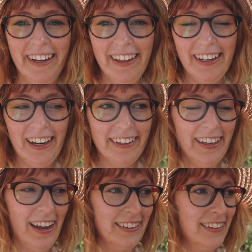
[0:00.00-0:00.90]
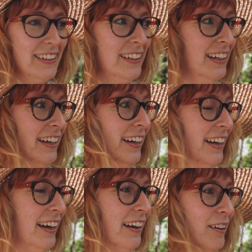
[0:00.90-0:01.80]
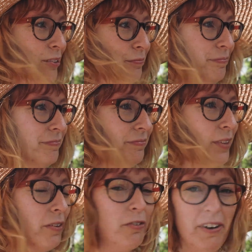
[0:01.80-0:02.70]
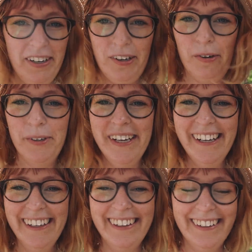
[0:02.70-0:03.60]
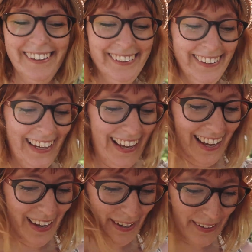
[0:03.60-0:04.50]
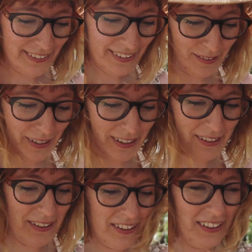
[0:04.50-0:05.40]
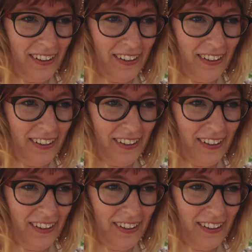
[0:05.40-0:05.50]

anything like that. We have a radio, so that's